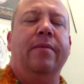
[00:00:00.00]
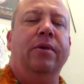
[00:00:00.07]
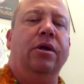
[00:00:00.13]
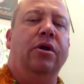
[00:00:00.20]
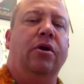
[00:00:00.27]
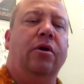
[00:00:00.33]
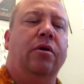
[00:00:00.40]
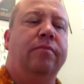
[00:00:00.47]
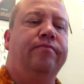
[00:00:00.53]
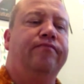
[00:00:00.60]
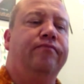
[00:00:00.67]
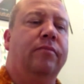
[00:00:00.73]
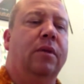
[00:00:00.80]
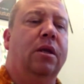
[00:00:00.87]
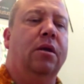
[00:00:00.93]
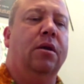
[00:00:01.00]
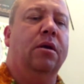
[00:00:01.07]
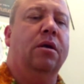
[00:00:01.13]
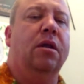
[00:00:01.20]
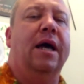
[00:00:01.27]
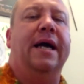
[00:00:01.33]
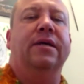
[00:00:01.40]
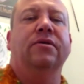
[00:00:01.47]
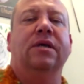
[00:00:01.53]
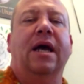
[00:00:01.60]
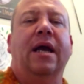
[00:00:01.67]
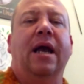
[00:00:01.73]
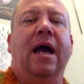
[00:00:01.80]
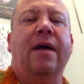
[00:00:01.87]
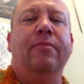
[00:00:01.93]
in your class.
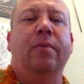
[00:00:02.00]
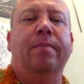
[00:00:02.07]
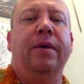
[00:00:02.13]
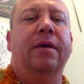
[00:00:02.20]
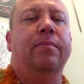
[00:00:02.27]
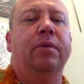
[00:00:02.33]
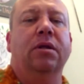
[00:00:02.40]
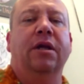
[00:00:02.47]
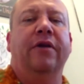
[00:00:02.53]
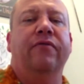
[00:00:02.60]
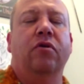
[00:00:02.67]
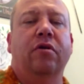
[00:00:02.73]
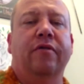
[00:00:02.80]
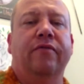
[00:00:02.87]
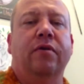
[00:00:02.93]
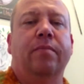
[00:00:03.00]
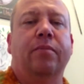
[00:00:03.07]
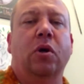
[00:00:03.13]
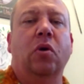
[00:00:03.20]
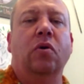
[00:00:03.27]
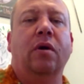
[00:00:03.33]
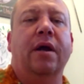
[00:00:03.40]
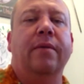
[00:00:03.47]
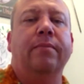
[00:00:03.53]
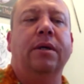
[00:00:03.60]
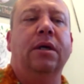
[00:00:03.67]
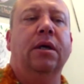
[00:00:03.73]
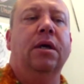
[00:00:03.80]
I'm a big believer of the program,